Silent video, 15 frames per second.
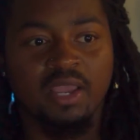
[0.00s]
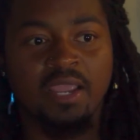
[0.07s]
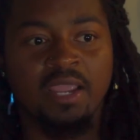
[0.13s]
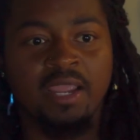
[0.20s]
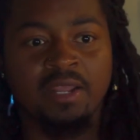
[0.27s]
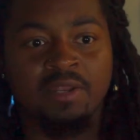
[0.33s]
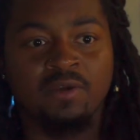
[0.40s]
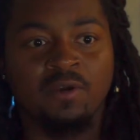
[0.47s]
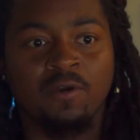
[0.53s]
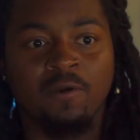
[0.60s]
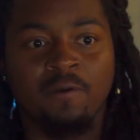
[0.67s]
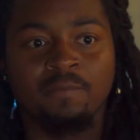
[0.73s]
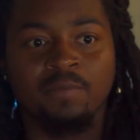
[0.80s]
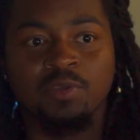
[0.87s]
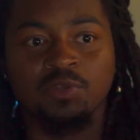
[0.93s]
And
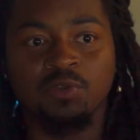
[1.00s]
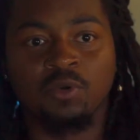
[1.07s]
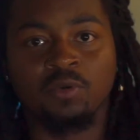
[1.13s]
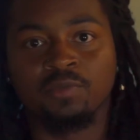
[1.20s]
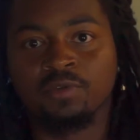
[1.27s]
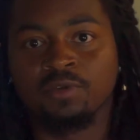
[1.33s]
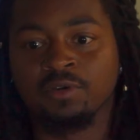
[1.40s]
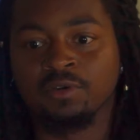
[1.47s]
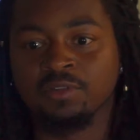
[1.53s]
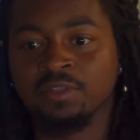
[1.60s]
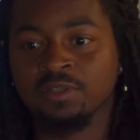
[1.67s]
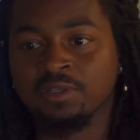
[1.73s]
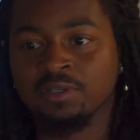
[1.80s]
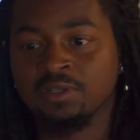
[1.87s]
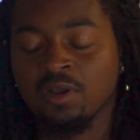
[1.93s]

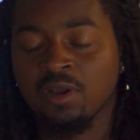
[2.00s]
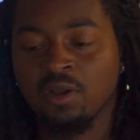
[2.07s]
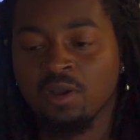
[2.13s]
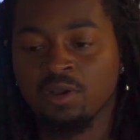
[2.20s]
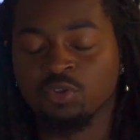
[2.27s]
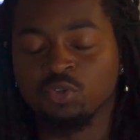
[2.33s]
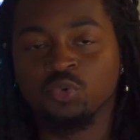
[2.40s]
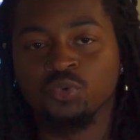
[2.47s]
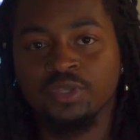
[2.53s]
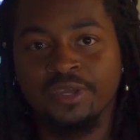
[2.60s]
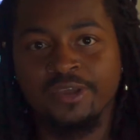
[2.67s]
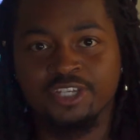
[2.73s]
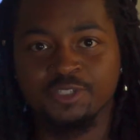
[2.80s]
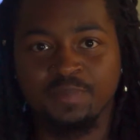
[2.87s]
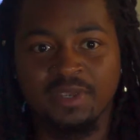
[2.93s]
the New
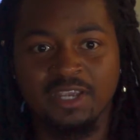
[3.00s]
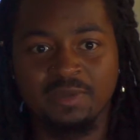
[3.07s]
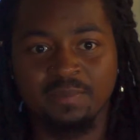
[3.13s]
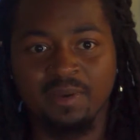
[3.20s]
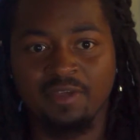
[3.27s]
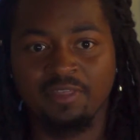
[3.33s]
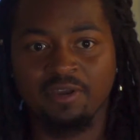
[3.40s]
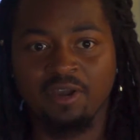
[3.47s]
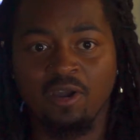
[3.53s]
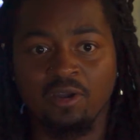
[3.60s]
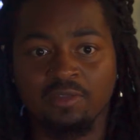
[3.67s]
Year's being by the